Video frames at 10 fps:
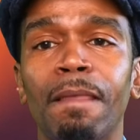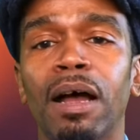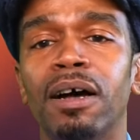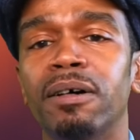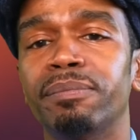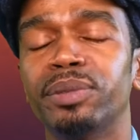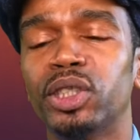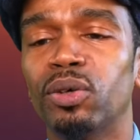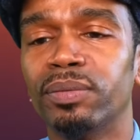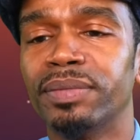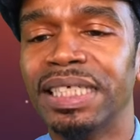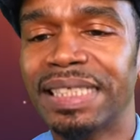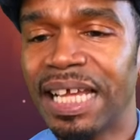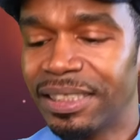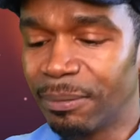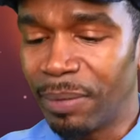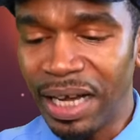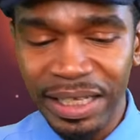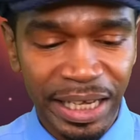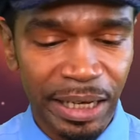So let's get into
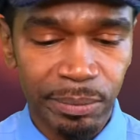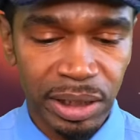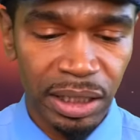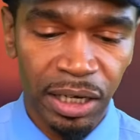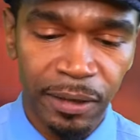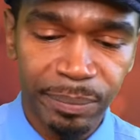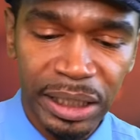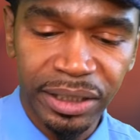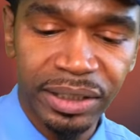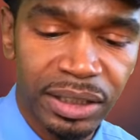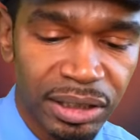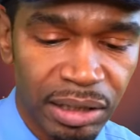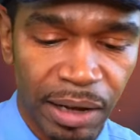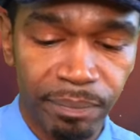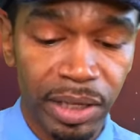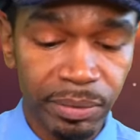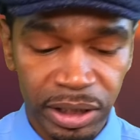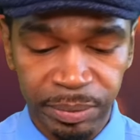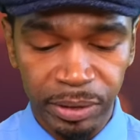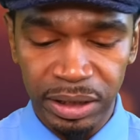Mind Games because I've never
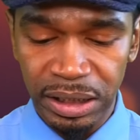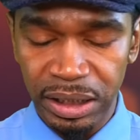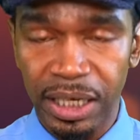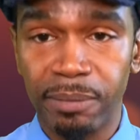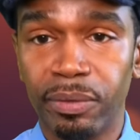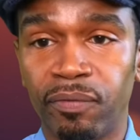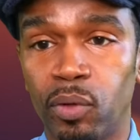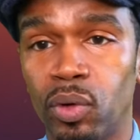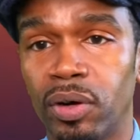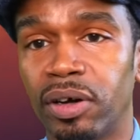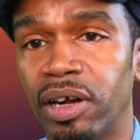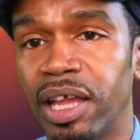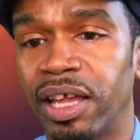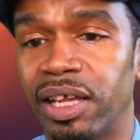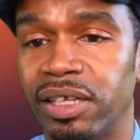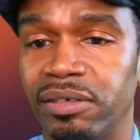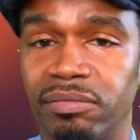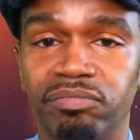smelled this line before, and